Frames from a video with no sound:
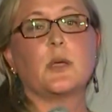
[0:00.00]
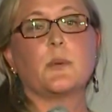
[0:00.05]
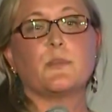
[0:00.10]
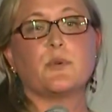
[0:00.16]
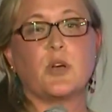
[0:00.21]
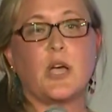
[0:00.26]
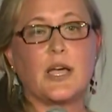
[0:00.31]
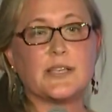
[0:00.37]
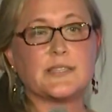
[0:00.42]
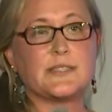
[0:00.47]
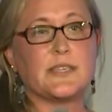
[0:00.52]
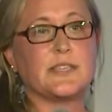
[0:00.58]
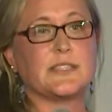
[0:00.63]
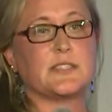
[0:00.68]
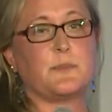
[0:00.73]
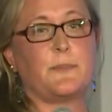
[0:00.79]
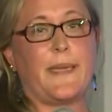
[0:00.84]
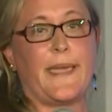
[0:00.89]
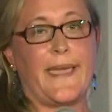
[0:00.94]

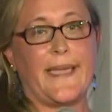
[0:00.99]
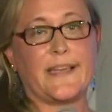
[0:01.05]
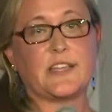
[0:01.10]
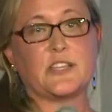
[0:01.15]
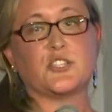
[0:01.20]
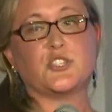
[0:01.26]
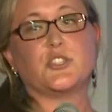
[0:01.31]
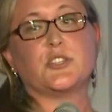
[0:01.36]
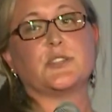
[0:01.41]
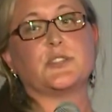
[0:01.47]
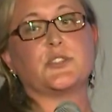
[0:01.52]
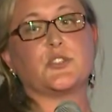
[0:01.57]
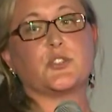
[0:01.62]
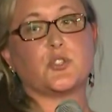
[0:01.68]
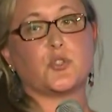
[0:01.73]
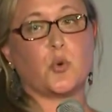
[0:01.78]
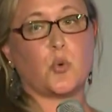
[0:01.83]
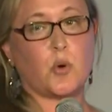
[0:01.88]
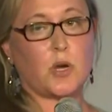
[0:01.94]
processed, packaged, and
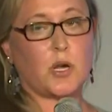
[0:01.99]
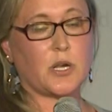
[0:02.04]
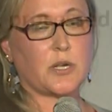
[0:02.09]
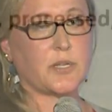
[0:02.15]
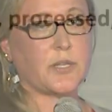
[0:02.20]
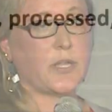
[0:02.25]
stored.